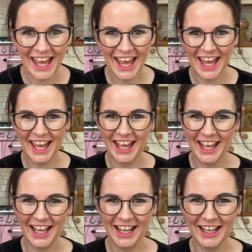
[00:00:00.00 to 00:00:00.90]

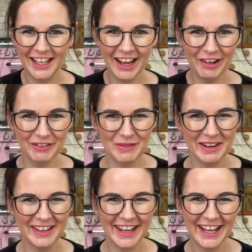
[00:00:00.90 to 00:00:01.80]
Hello
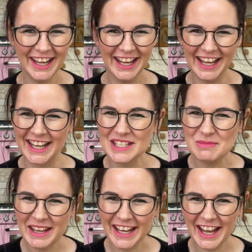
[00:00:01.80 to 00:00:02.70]
everybody, it's
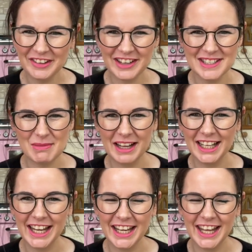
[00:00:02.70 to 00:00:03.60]
me again, Crazy Bag
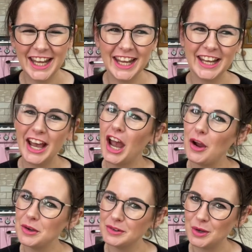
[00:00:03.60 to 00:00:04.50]
Lady. I
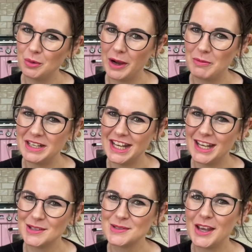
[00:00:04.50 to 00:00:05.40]
hope you're all well, my
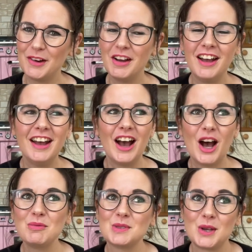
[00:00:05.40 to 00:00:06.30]
dears. So
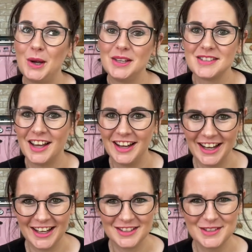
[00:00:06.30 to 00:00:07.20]
I'm so
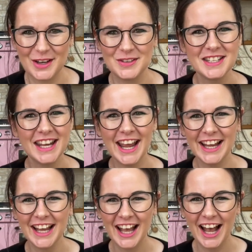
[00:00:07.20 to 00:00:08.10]
excited. So today
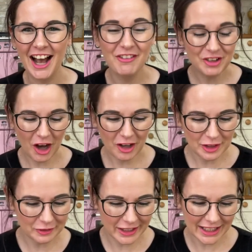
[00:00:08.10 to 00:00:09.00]
I've got a
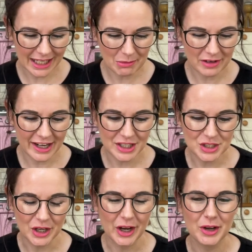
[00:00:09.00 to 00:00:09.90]
lovely
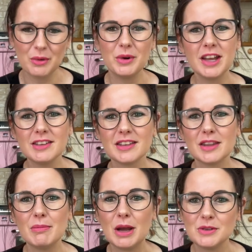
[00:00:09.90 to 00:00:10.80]
collaboration with
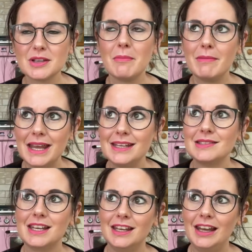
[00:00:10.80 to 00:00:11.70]
the most
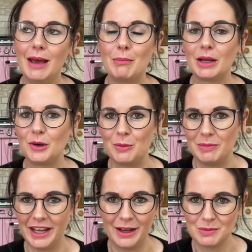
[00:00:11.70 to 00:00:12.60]
amazing handbag
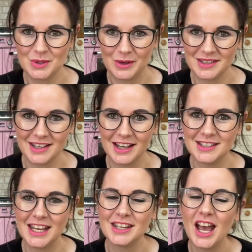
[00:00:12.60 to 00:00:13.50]
company. I'm so
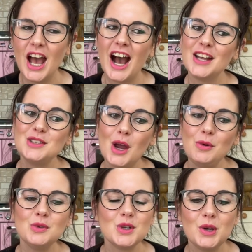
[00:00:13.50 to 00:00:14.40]
excited. I
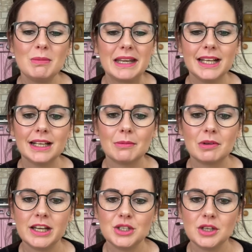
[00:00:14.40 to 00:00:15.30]
don't do many
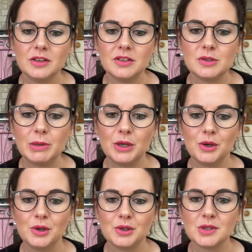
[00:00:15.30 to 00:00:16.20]
collaborations
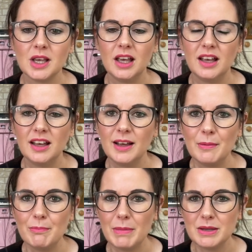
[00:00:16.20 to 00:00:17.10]
because
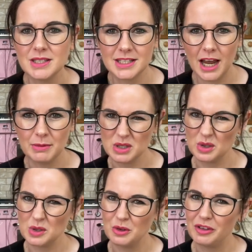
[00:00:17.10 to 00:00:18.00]
most of the time it's
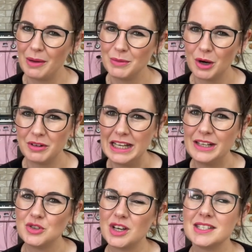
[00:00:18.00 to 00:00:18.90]
sort of stuff that I'm not really
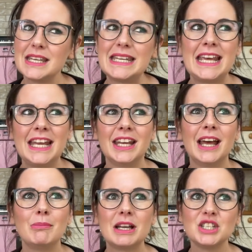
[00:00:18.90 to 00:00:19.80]
interested in,
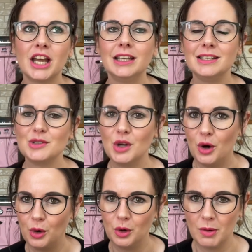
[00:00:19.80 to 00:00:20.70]
and my channel is
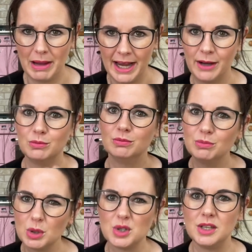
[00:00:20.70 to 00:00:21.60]
not all about
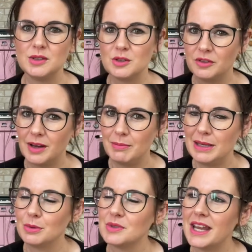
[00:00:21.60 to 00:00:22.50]
pushing stuff down
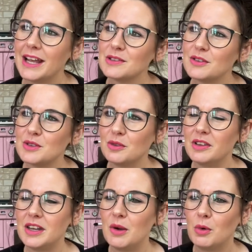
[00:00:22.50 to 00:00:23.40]
people's necks for stuff
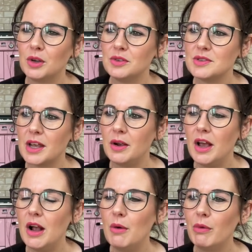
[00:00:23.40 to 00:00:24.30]
they don't want. So
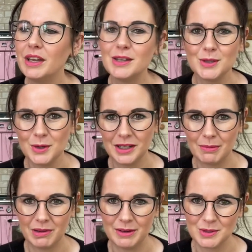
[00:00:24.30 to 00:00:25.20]
when I do
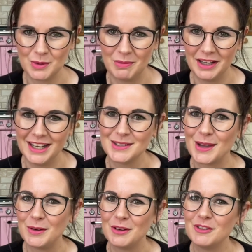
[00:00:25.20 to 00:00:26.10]
collaborate with somebody, it's
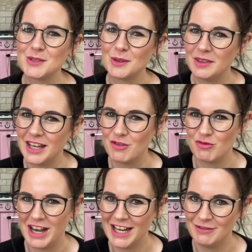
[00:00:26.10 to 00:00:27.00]
only for something
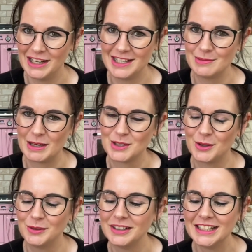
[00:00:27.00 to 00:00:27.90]
really, really
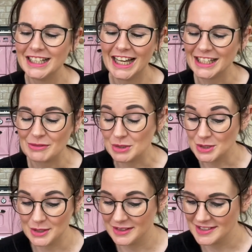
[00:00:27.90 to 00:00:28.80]
special, and I'm
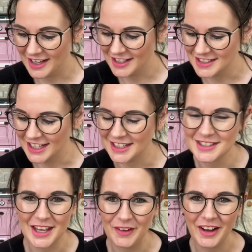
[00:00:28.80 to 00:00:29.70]
just so excited.
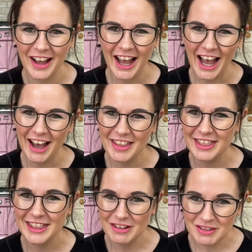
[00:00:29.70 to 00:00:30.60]
So
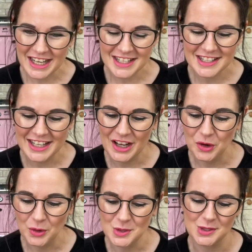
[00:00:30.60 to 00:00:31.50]
the reason it
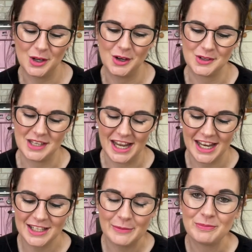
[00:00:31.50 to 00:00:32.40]
all
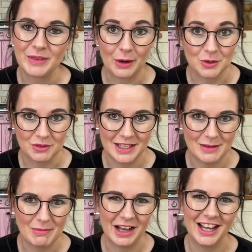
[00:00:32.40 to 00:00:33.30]
started, I was
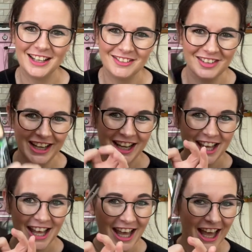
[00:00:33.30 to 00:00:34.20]
reading my lovely
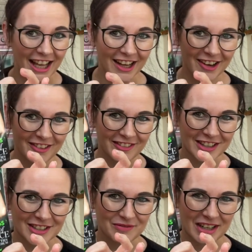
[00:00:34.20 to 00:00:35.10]
Hello
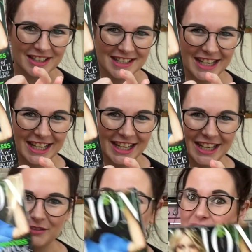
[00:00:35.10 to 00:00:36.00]
Fashion
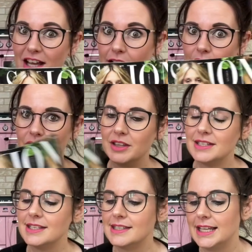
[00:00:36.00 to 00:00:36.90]
magazine, which I love.
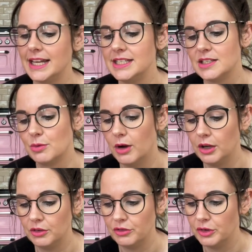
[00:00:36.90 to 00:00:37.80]
This is the latest
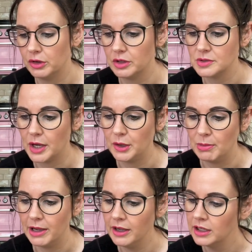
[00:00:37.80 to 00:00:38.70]
one for
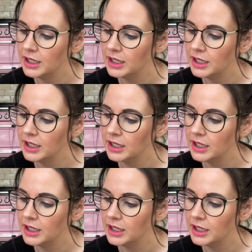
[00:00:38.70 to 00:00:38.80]
October.